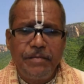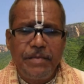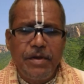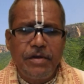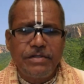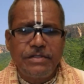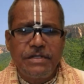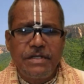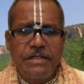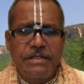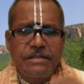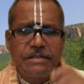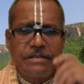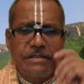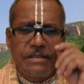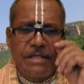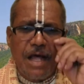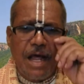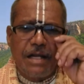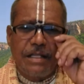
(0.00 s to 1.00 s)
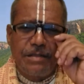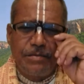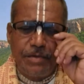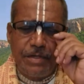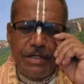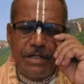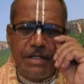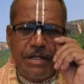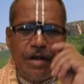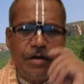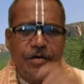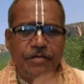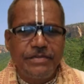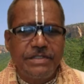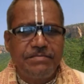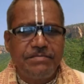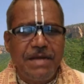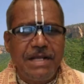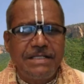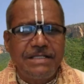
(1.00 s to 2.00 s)
Because Narada Muni, out of
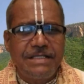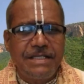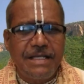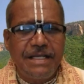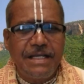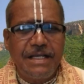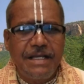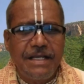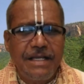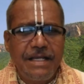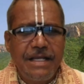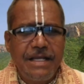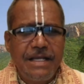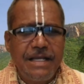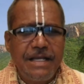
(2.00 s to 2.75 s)
his mercy,